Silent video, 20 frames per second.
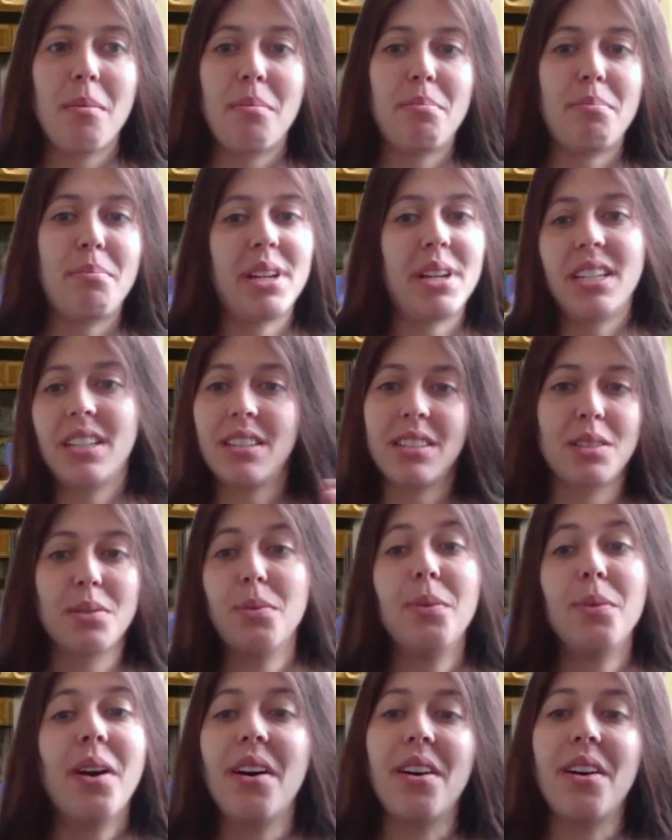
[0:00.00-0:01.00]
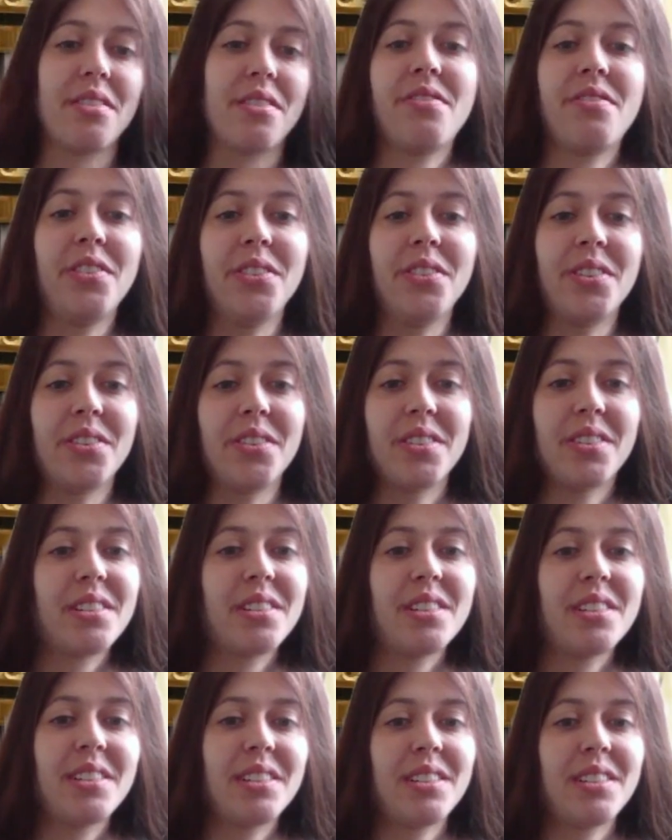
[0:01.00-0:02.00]
but it doesn't work for
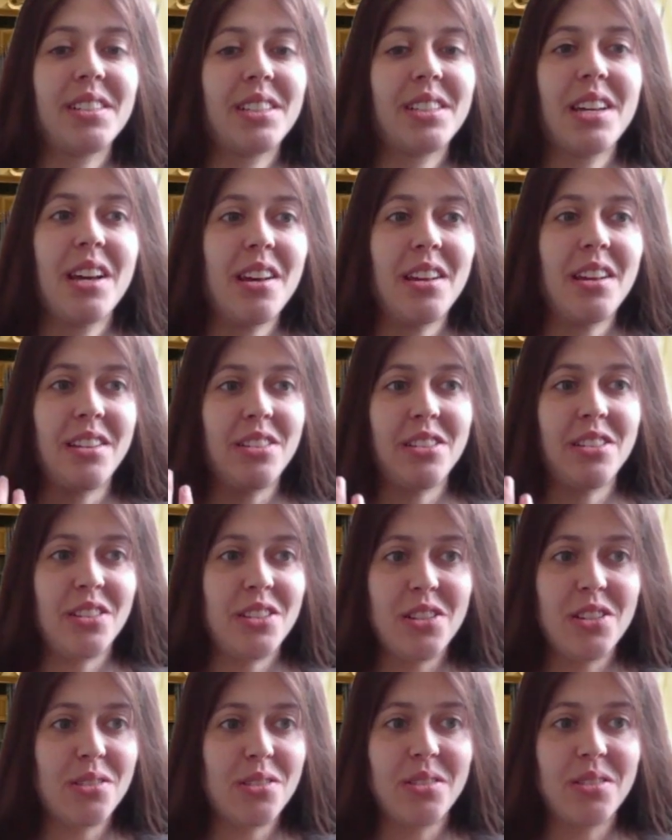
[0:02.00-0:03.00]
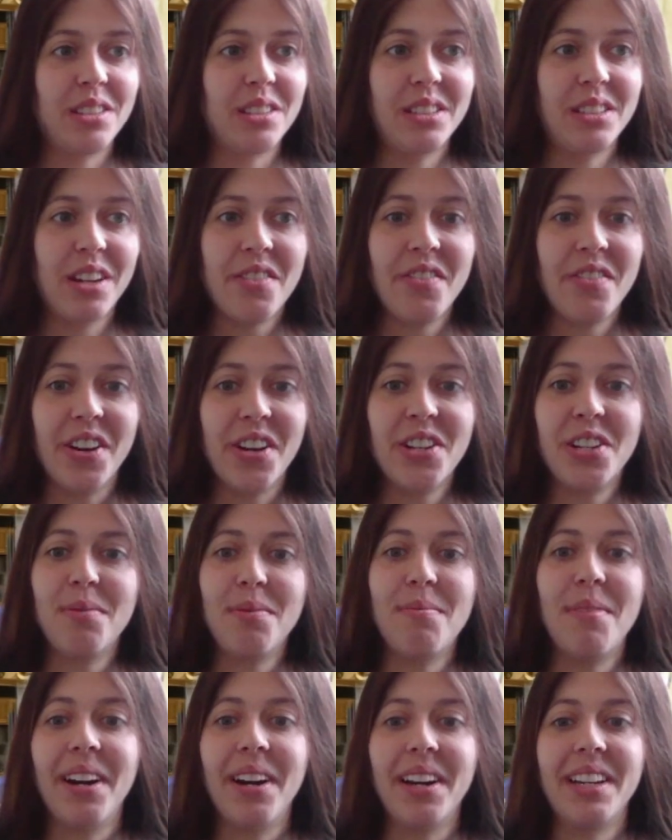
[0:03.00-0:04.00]
a neurodivergent
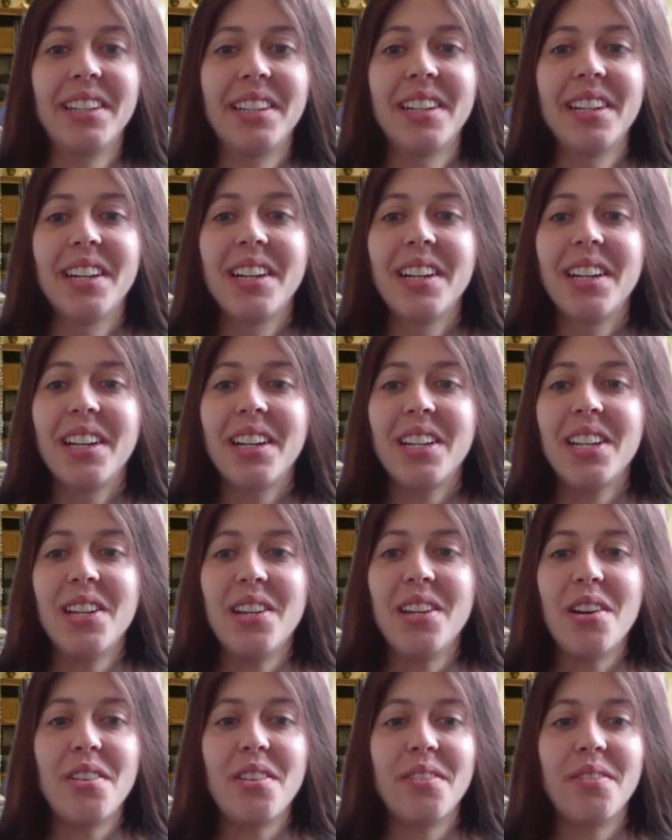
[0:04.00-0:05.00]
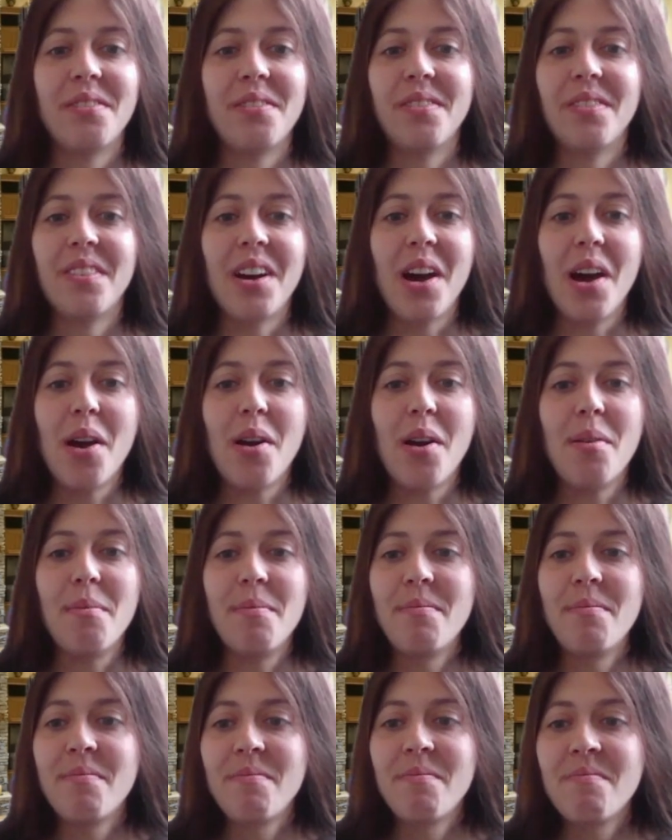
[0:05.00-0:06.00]
mind. You know,
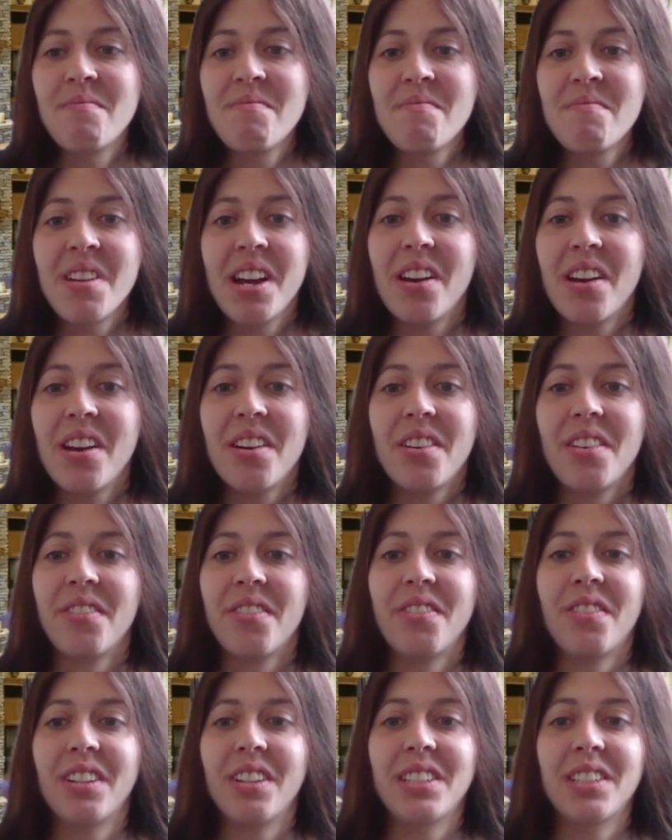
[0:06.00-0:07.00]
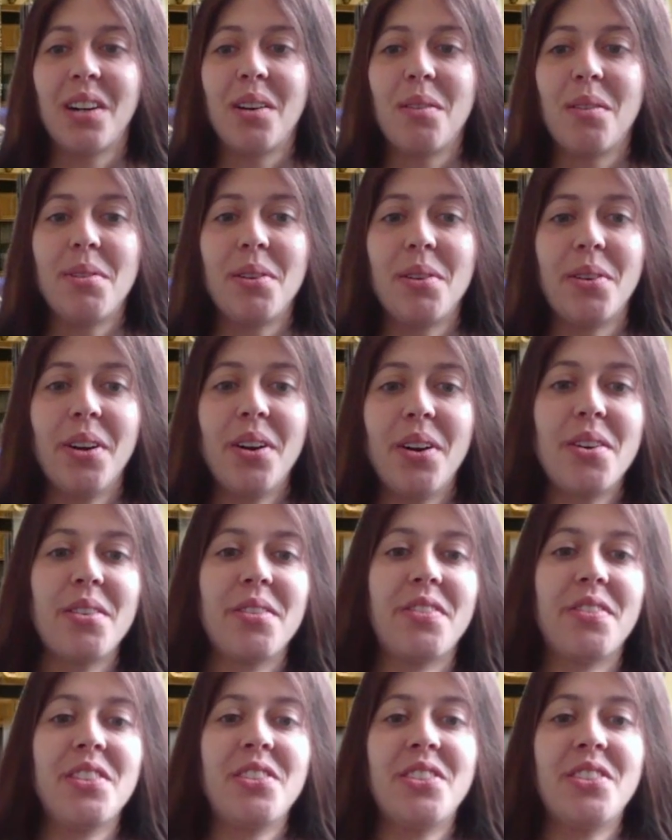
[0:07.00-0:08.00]
um, for example, oh,
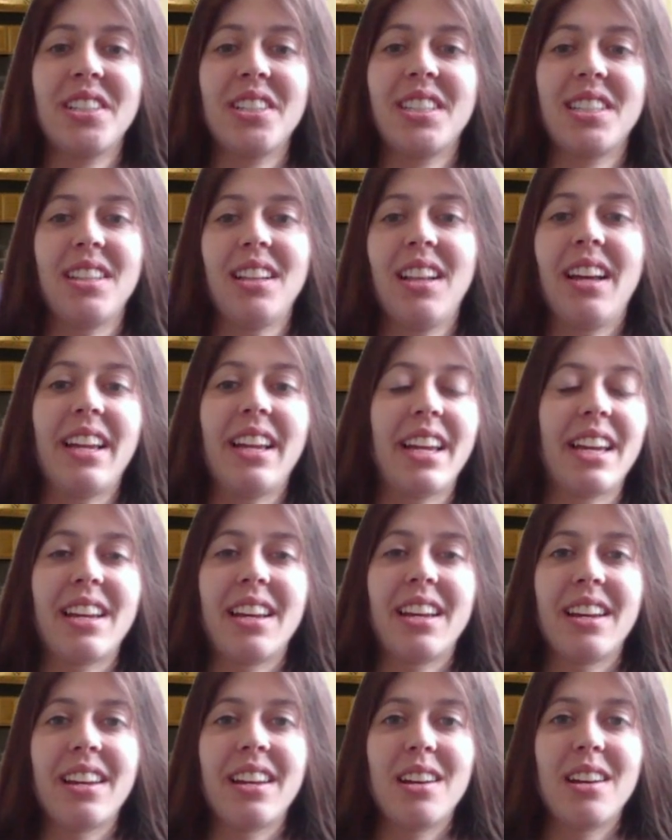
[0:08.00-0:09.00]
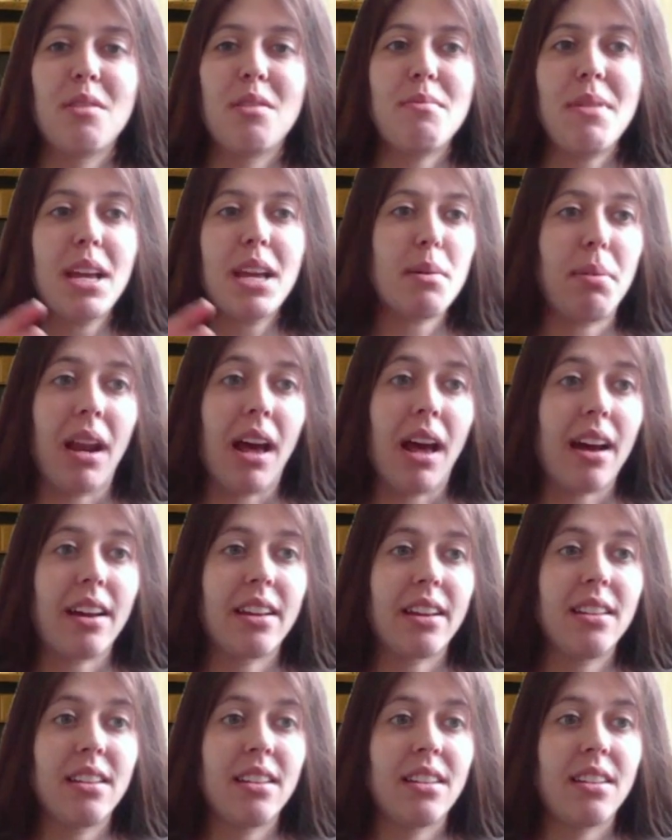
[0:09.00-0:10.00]
if you just like make a
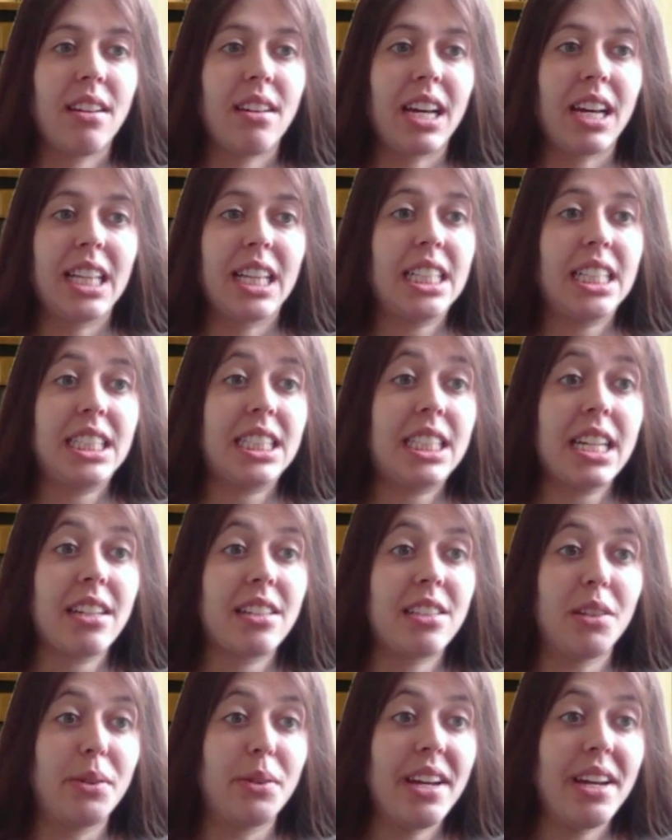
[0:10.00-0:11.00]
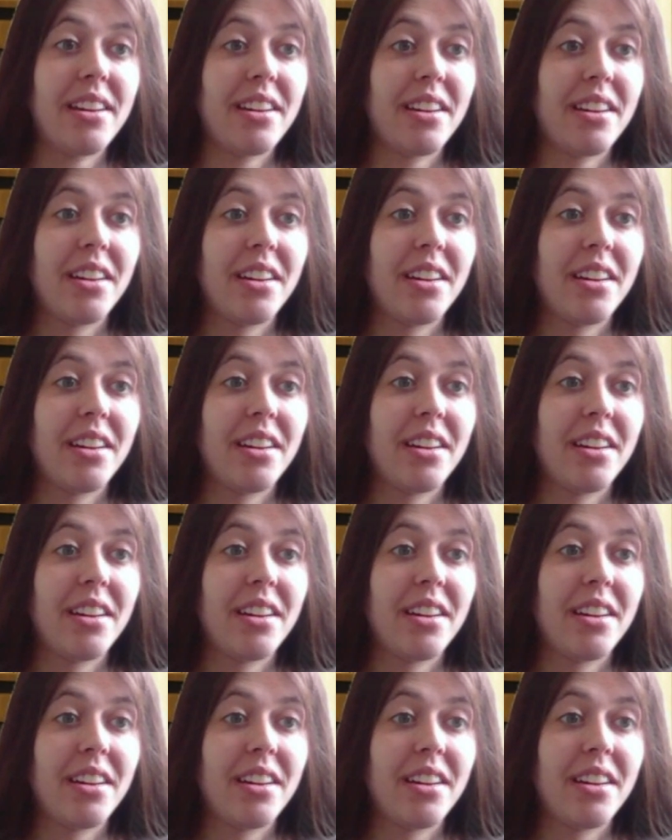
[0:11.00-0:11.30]
plan and then stick to it,